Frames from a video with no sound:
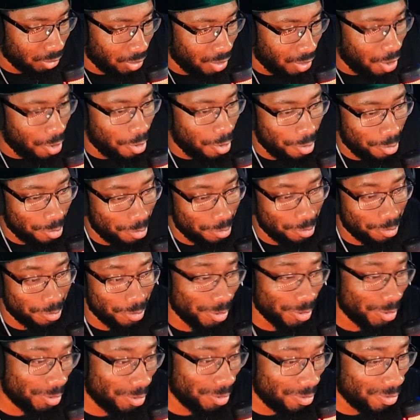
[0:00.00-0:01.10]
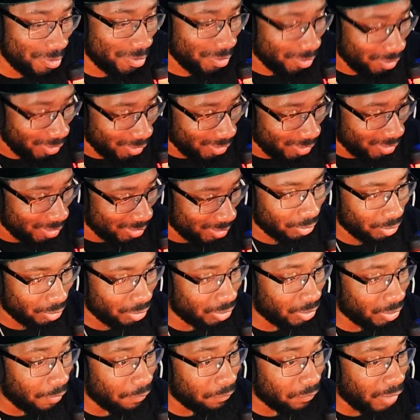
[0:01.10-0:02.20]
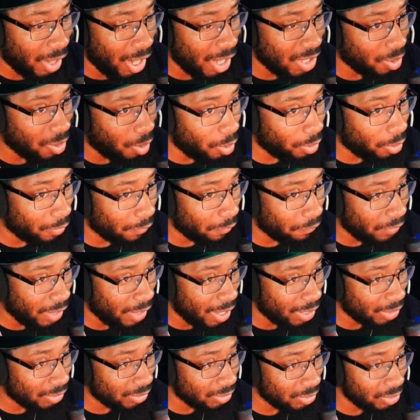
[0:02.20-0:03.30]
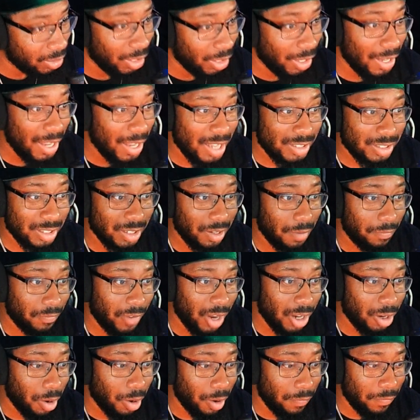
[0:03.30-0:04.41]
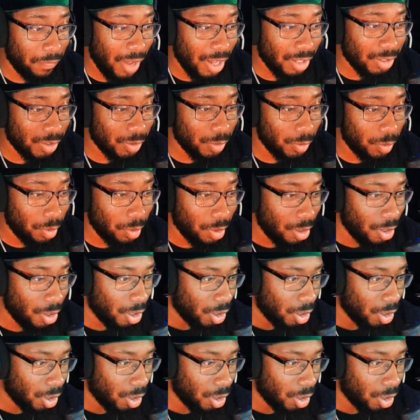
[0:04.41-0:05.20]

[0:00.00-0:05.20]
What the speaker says: Oh, divine artifact. He has a divine artifact too.